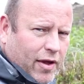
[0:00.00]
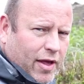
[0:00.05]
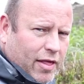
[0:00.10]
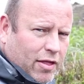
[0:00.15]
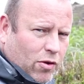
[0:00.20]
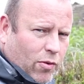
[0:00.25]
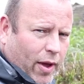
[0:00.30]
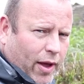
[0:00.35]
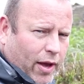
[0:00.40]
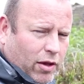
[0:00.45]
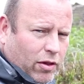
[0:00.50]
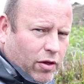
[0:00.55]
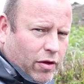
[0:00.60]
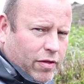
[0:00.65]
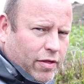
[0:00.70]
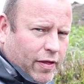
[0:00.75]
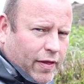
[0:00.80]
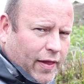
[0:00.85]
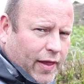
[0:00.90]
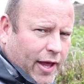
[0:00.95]
is quite close
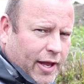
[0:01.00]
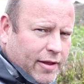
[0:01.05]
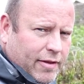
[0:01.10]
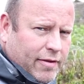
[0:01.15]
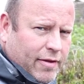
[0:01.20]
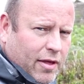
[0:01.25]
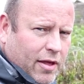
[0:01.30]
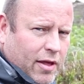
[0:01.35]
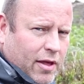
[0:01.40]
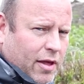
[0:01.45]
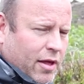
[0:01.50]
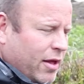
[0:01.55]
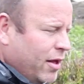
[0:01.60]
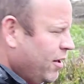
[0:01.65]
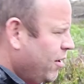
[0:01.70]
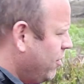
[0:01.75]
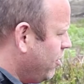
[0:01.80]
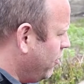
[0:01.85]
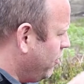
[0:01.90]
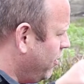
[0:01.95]
to the lens.
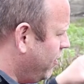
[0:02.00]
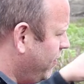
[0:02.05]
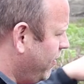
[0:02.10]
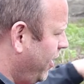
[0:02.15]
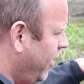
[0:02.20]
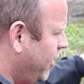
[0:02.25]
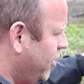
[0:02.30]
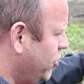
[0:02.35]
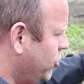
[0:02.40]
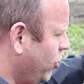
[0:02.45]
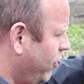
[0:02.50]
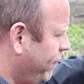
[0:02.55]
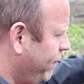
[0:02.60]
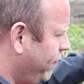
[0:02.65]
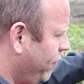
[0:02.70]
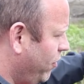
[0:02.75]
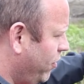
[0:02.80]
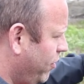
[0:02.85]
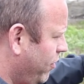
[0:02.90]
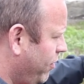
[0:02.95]
So I'm going to take a shot
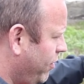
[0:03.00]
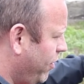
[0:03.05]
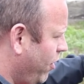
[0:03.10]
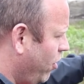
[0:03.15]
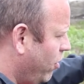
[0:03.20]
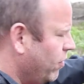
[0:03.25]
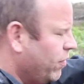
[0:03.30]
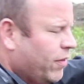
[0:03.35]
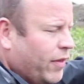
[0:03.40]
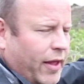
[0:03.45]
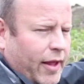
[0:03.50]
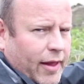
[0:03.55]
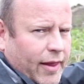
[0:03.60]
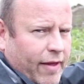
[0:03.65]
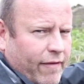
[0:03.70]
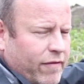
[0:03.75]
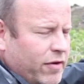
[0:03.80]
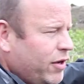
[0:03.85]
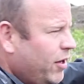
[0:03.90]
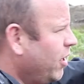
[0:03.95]
focused on the
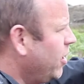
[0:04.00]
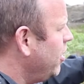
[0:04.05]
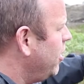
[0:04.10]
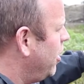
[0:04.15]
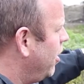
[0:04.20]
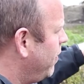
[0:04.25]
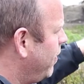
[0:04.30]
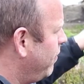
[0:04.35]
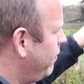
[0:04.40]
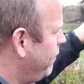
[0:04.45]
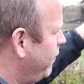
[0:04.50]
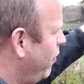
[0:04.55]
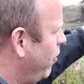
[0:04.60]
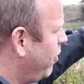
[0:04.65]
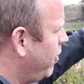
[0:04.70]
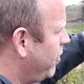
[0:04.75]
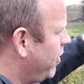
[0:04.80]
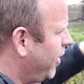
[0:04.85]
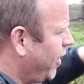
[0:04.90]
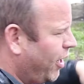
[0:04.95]
lavender and then
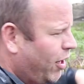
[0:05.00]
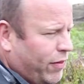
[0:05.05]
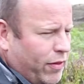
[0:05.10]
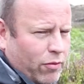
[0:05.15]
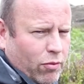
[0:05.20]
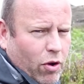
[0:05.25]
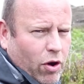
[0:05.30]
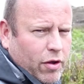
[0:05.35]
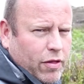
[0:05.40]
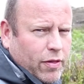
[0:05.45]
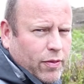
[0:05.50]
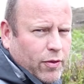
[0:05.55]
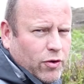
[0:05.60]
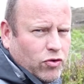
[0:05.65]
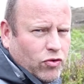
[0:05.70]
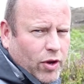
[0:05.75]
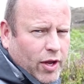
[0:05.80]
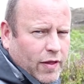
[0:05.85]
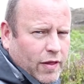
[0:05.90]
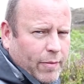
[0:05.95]
focus again on the rocks in the
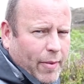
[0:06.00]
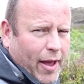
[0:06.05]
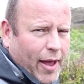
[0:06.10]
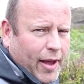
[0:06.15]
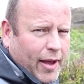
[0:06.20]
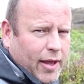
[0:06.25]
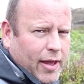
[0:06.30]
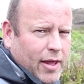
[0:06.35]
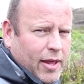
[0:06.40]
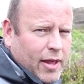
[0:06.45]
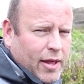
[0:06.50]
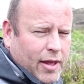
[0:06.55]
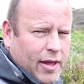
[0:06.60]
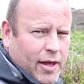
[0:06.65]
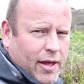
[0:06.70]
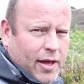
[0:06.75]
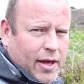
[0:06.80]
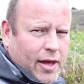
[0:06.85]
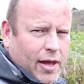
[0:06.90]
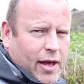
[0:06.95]
tree at the back.
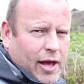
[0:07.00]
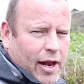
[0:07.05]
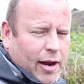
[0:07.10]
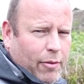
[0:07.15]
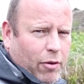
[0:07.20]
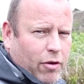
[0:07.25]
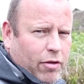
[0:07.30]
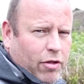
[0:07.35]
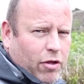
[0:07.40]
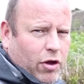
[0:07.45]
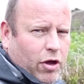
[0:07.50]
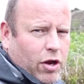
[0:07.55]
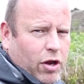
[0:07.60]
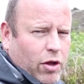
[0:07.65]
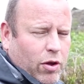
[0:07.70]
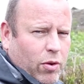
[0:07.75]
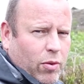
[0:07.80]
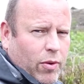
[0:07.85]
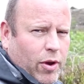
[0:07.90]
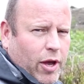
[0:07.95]
I'm also going
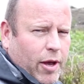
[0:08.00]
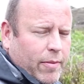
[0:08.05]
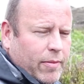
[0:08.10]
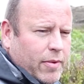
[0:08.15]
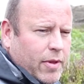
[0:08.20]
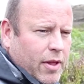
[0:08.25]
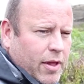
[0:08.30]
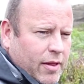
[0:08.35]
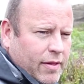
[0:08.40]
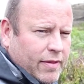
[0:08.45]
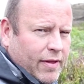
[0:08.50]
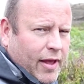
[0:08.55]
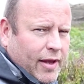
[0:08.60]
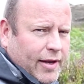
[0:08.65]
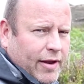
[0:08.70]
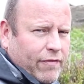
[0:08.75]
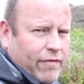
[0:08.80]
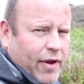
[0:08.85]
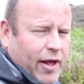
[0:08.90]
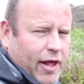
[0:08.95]
to take
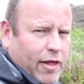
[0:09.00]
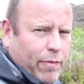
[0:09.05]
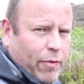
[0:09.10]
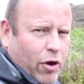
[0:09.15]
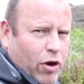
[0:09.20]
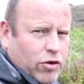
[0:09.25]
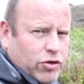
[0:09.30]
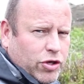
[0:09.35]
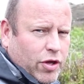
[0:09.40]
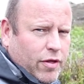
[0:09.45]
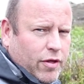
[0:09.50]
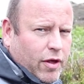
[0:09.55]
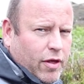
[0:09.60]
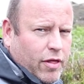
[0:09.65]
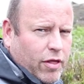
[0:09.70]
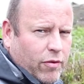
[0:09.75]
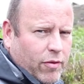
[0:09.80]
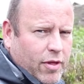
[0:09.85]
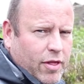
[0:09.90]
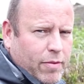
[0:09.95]
different exposures
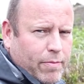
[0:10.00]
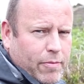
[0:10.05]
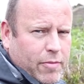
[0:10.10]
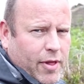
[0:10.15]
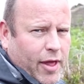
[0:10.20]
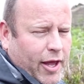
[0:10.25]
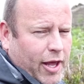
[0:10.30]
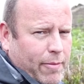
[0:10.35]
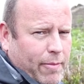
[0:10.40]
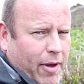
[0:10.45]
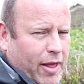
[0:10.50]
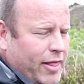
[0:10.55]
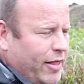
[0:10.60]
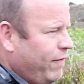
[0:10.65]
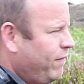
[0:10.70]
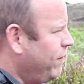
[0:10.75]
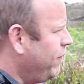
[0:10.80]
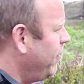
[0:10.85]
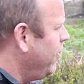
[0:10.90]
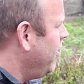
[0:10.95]
because there is like a
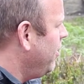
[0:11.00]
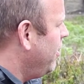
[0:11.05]
massive